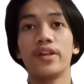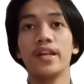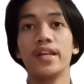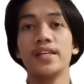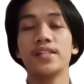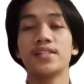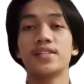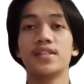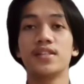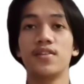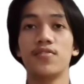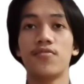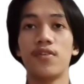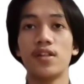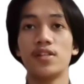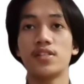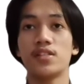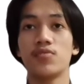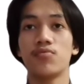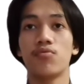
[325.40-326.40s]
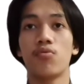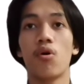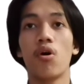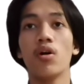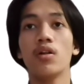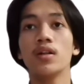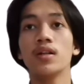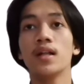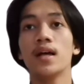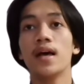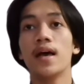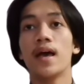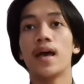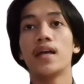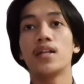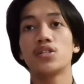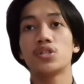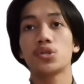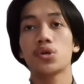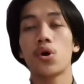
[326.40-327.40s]
release the defensive wall
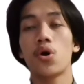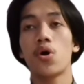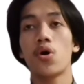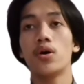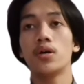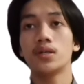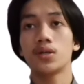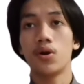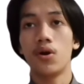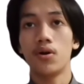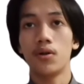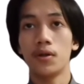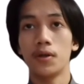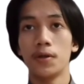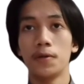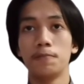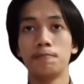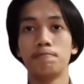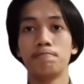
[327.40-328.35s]
and score a goal.